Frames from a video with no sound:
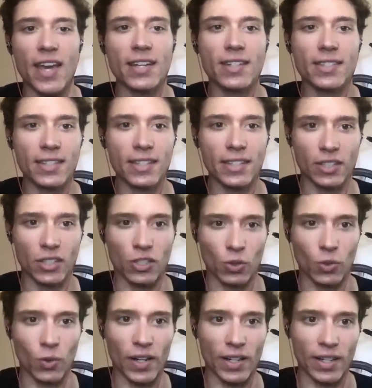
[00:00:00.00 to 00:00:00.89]
18 to
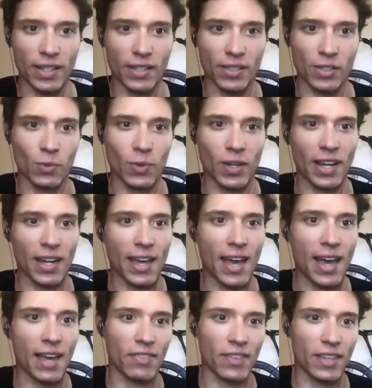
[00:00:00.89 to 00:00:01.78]
20 is when I
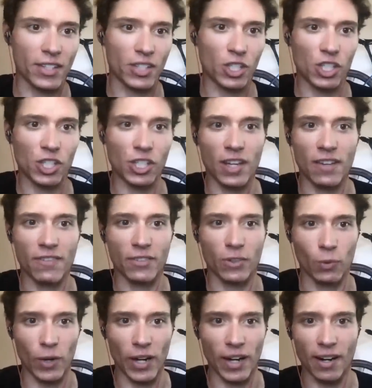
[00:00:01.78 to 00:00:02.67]
had this
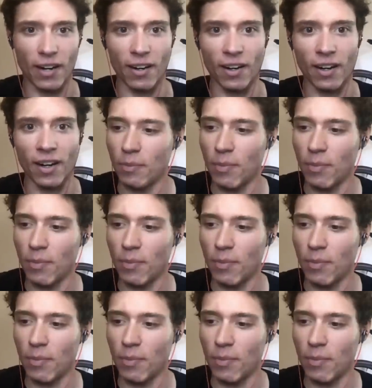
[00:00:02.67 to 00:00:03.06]
shift where